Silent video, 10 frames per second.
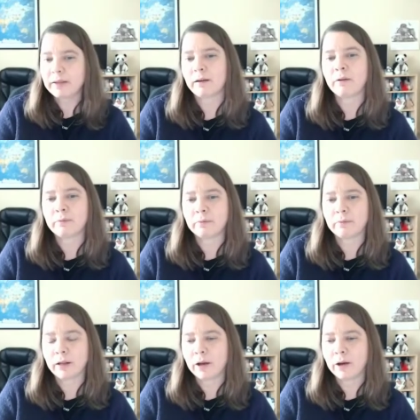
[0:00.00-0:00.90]
that don't
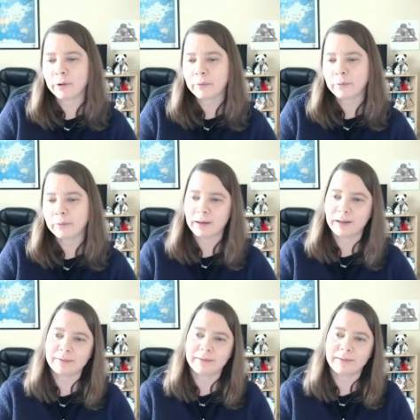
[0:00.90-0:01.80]
know,
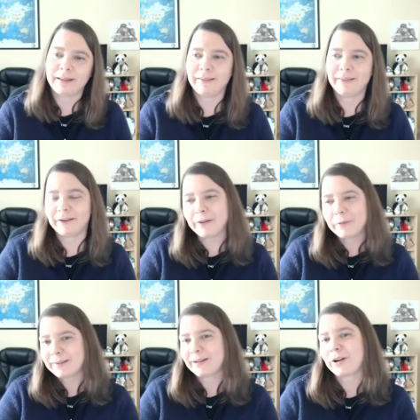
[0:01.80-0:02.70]
they're
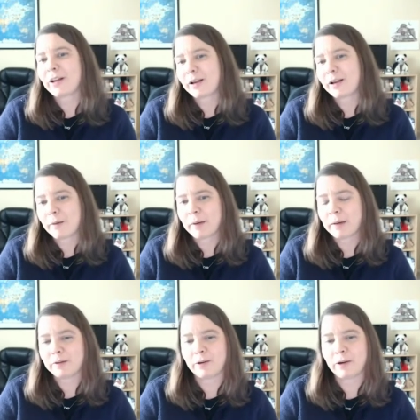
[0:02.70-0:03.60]
the ones that are going to
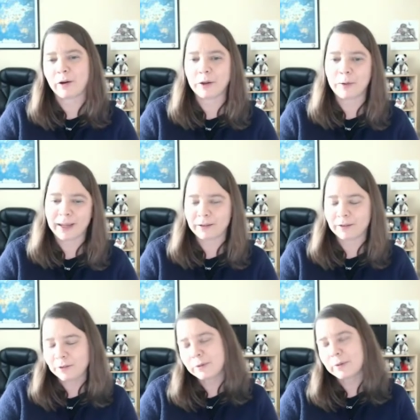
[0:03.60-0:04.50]
come up to you and go, oh, you
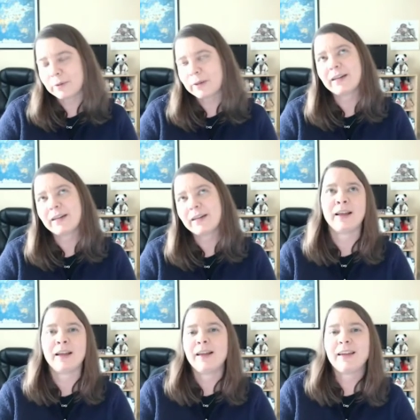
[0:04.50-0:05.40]
can't do it, or
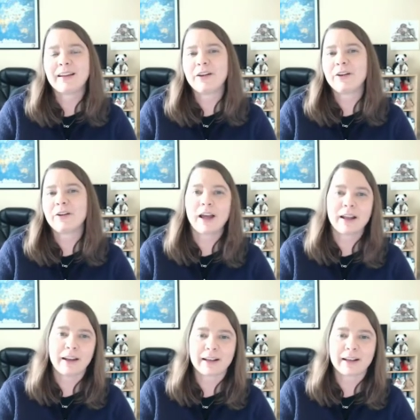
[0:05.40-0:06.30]
you're
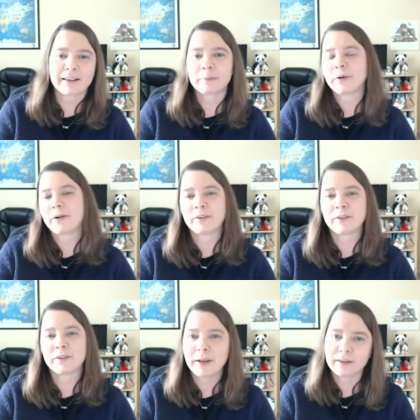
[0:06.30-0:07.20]
not an expert,
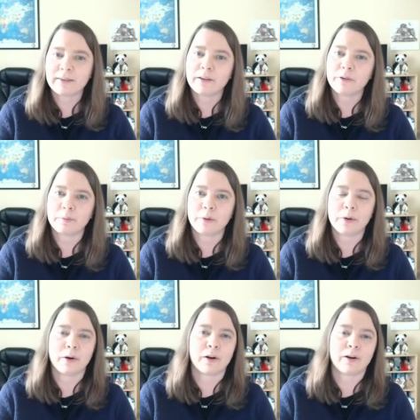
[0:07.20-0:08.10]
or somebody else knows
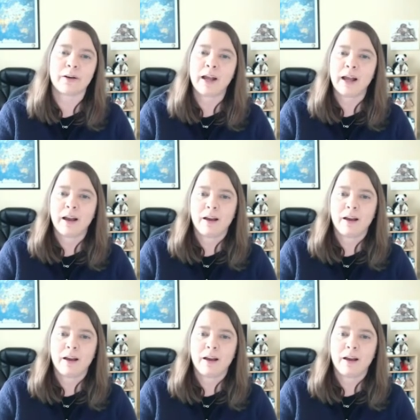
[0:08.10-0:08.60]
more,